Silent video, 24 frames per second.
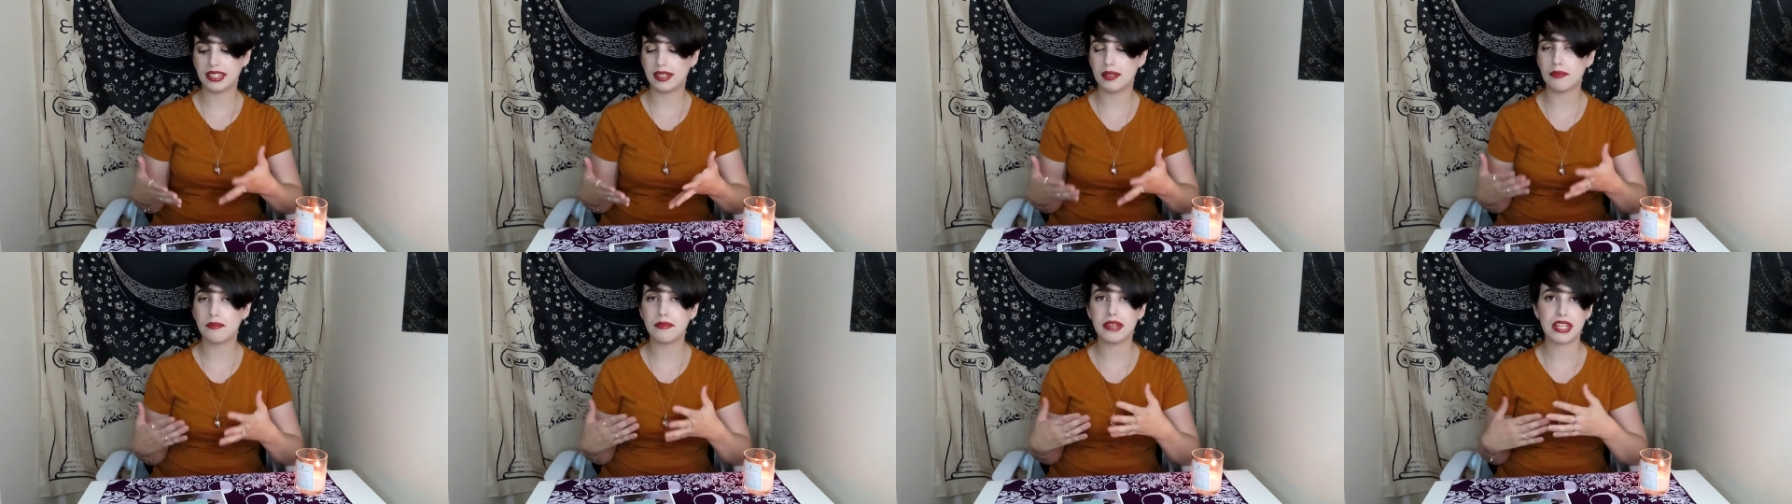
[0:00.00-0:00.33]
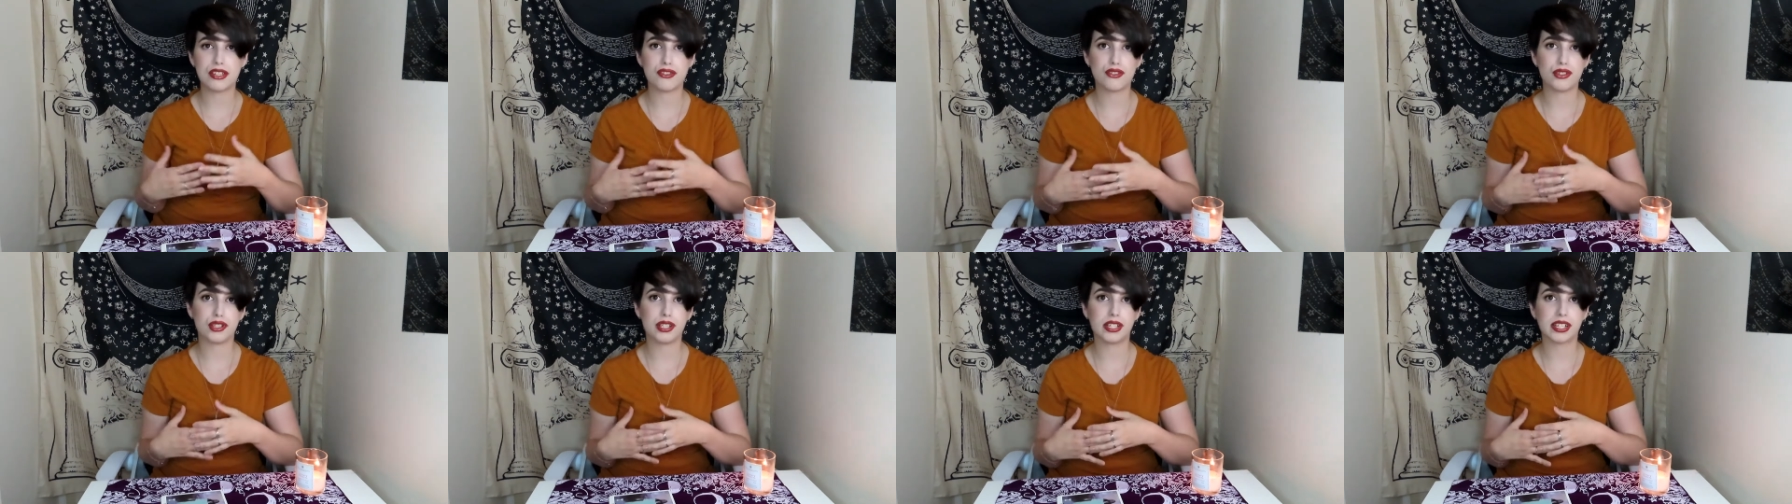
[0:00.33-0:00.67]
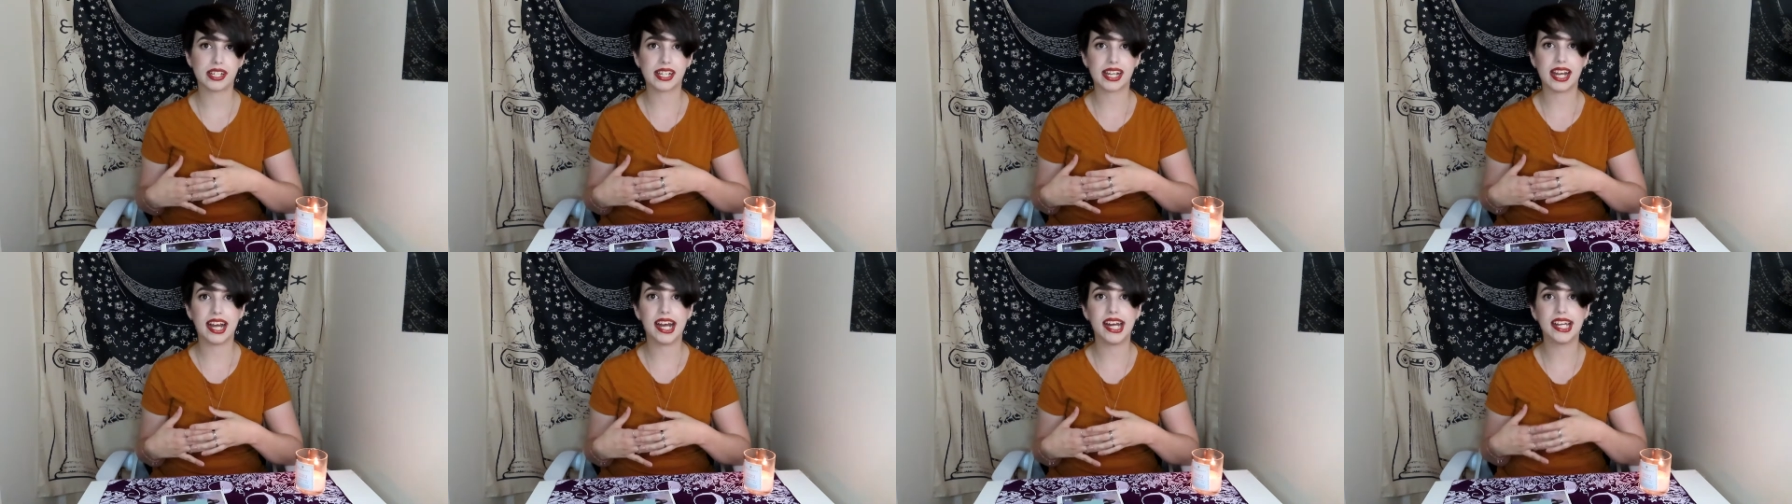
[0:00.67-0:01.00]
the Major
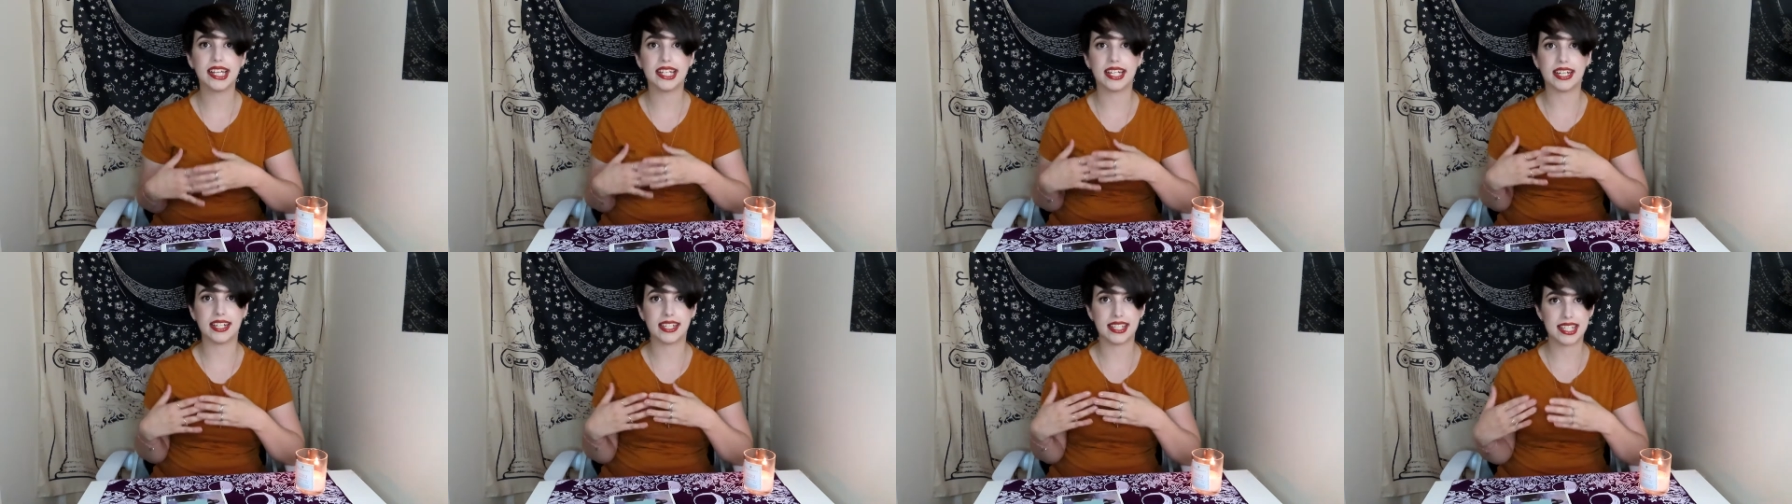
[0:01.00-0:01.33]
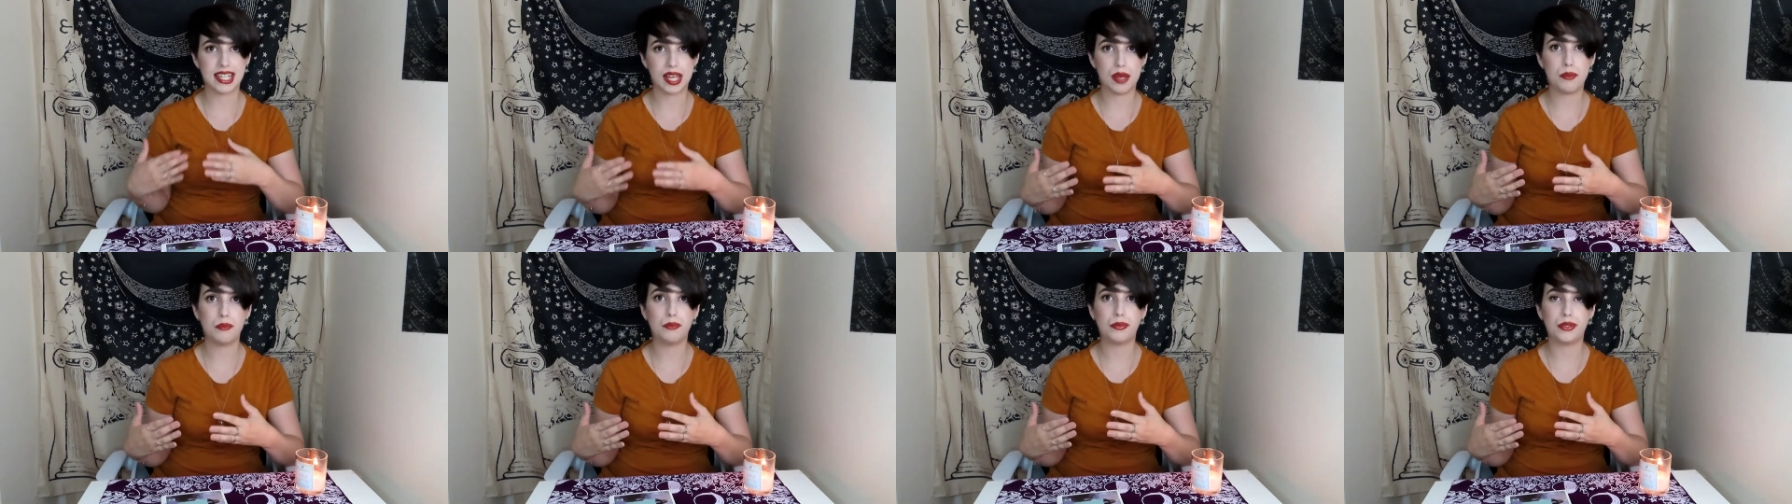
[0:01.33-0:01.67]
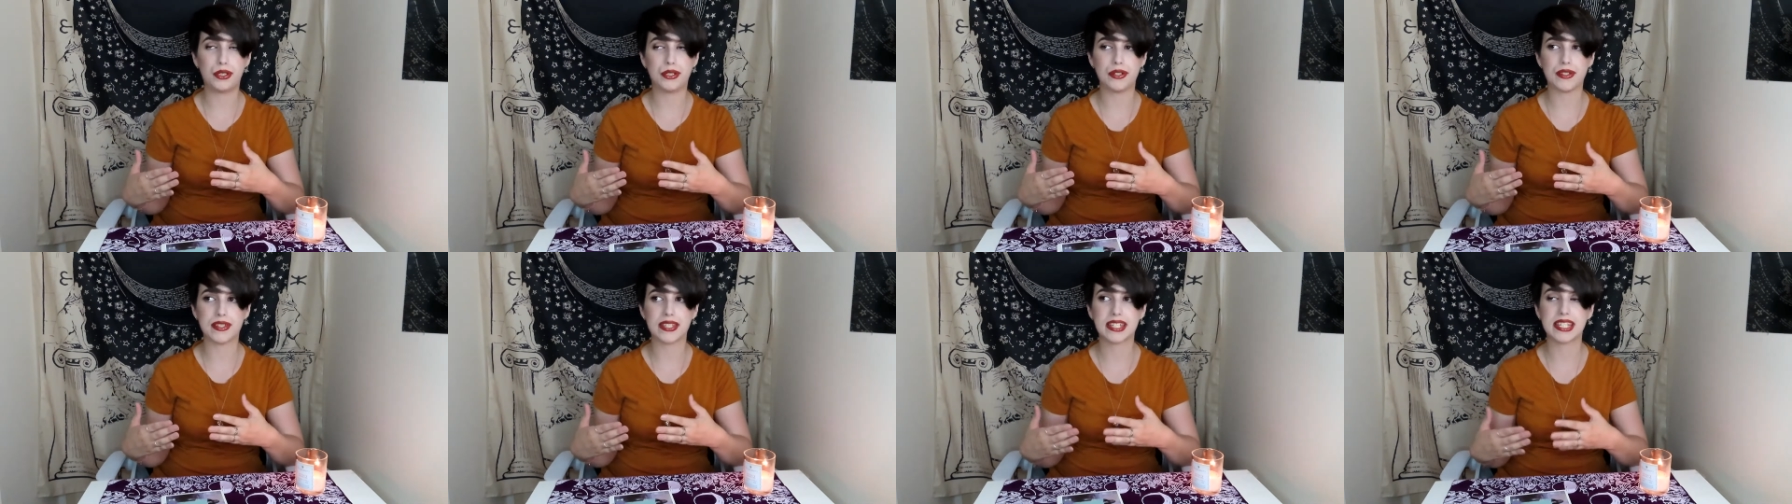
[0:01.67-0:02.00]
Arcana,
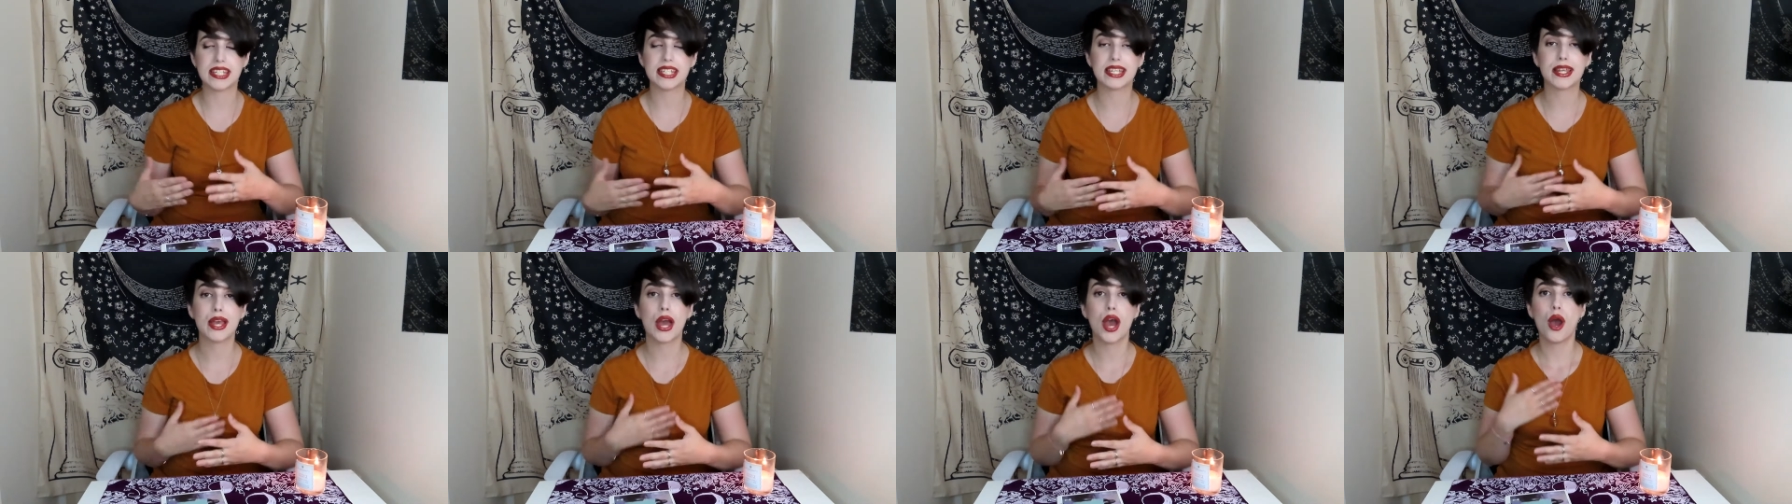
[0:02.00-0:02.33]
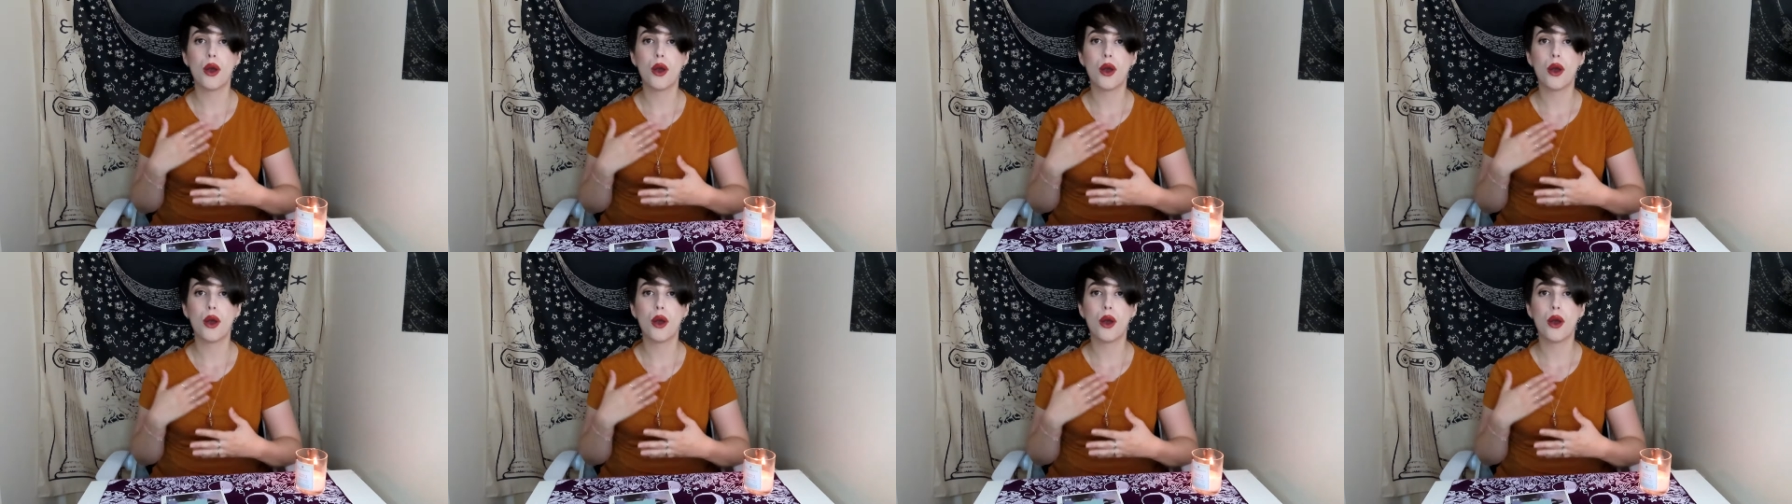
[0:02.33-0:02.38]
Temperance,